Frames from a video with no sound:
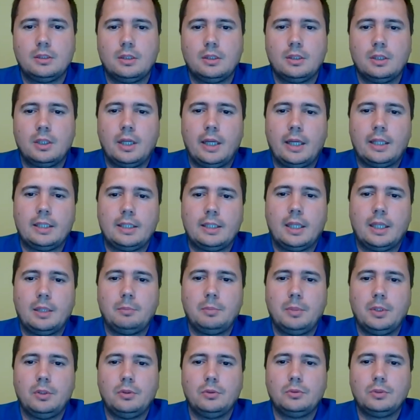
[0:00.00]
and can
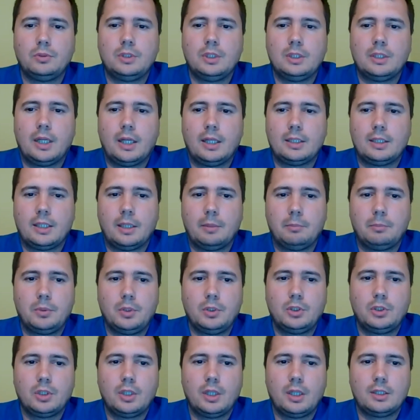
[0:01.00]
be used in high
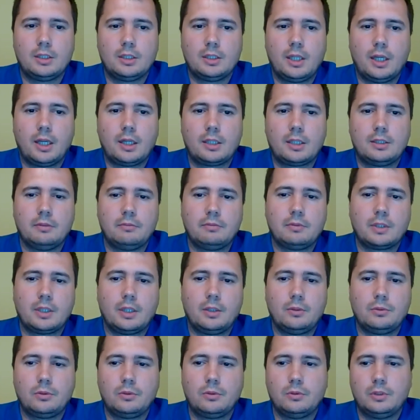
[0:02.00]
temperature and reactive
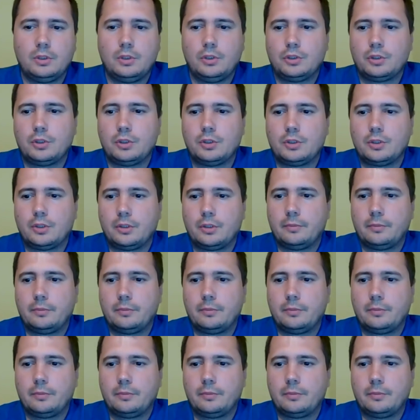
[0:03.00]
ground conditions.